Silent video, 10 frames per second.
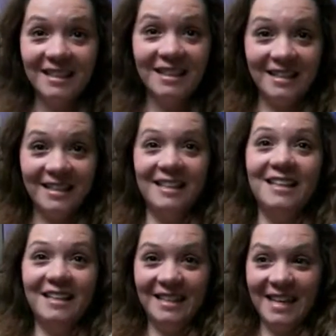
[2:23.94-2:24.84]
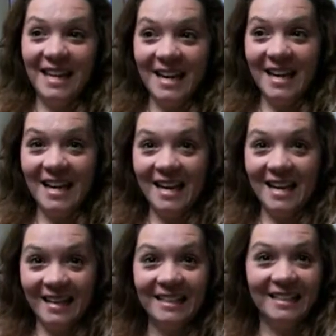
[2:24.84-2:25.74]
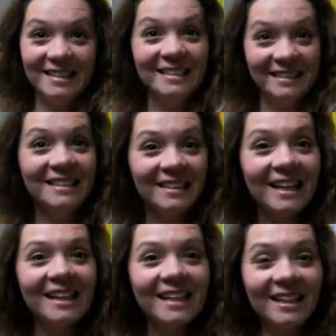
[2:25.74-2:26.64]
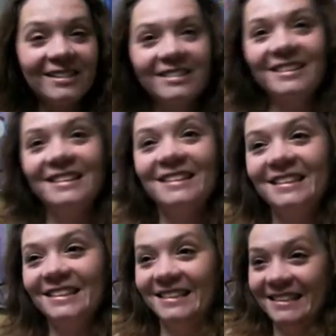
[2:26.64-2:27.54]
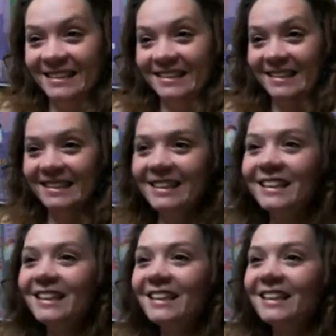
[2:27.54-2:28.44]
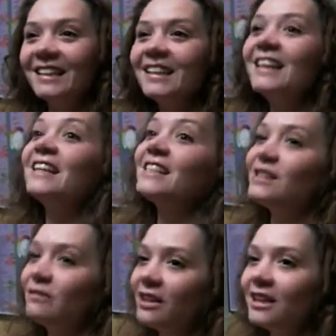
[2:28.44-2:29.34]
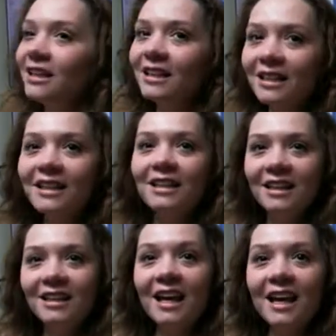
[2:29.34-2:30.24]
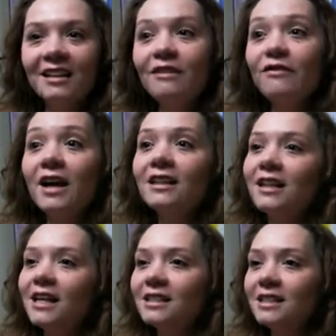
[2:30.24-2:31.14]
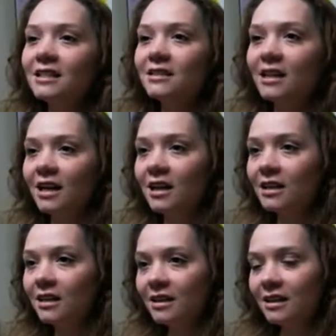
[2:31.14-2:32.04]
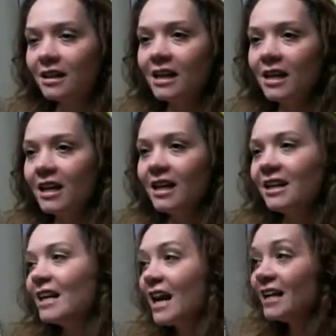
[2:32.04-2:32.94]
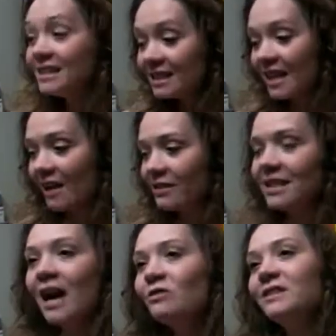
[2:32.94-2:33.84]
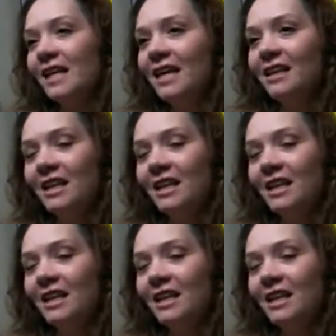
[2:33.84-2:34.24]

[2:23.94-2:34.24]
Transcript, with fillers: Oh. And Yay! That's cool. I know. It's a good high. It is very. Yeah, the fact that I didn't uh, that I didn't have a down day.